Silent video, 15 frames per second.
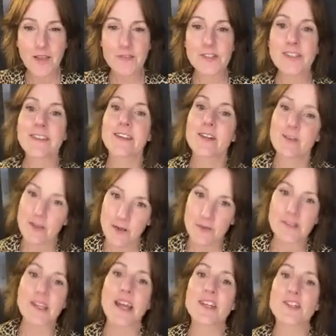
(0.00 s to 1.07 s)
Have you seen The
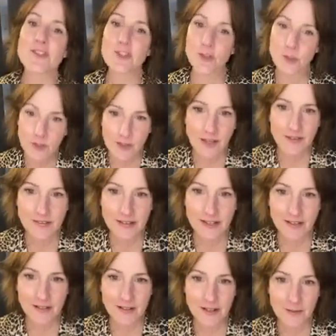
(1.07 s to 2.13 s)
Incredibles? I do love The
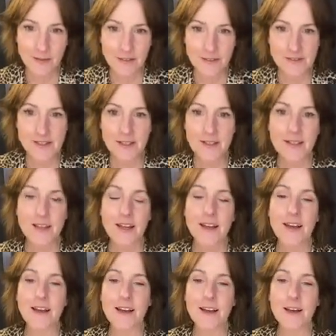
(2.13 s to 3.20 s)
Incredibles.
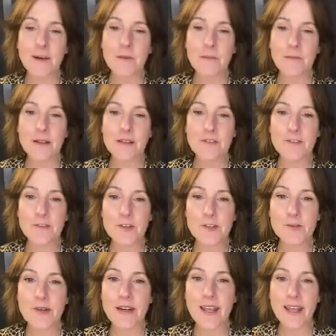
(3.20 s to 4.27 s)
I love the
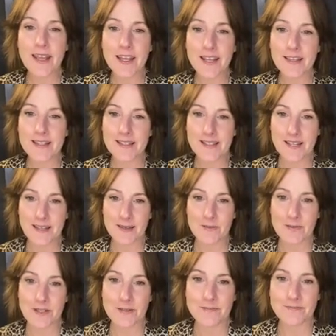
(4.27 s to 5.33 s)
first one and the
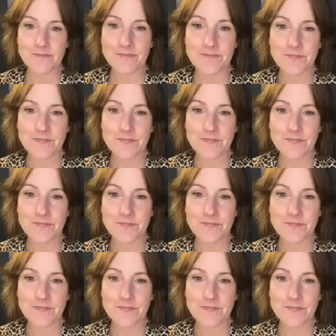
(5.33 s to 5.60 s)
second one.